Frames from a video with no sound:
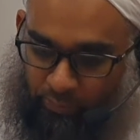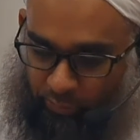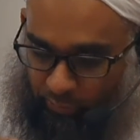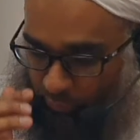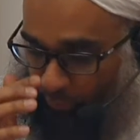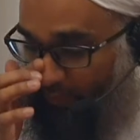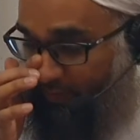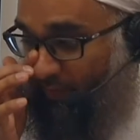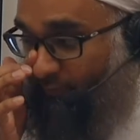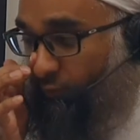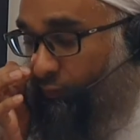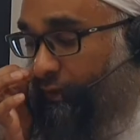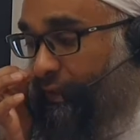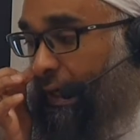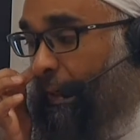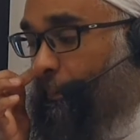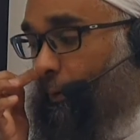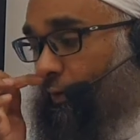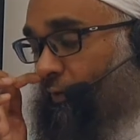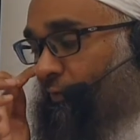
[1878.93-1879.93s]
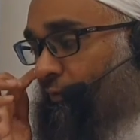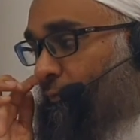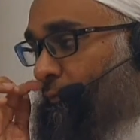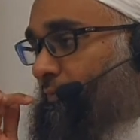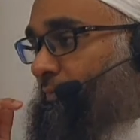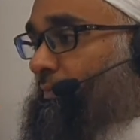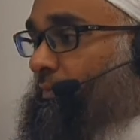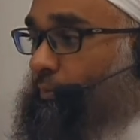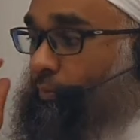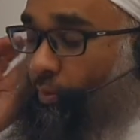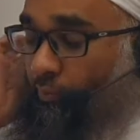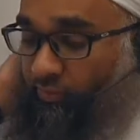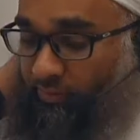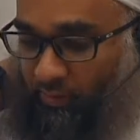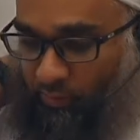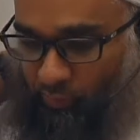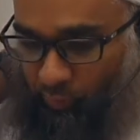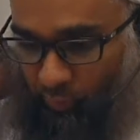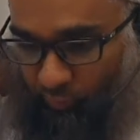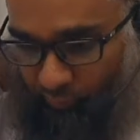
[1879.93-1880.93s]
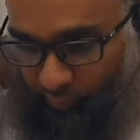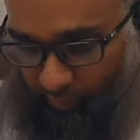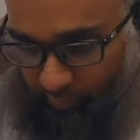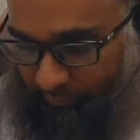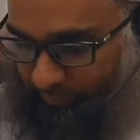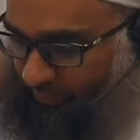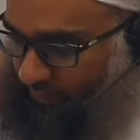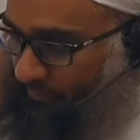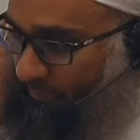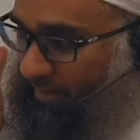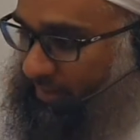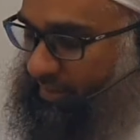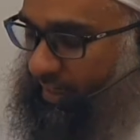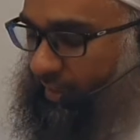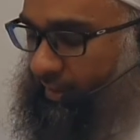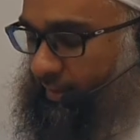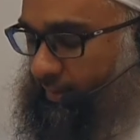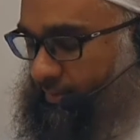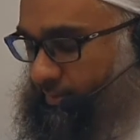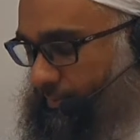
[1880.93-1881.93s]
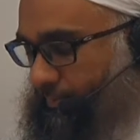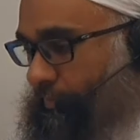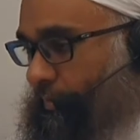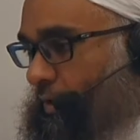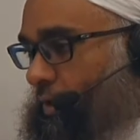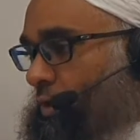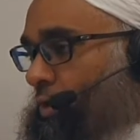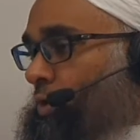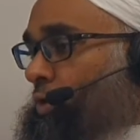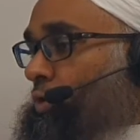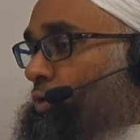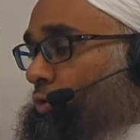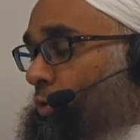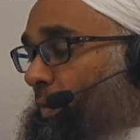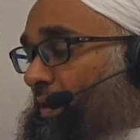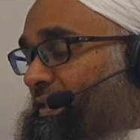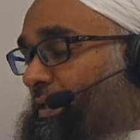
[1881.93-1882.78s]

So let's have a recap of what we've done so far. These are the main headings. So we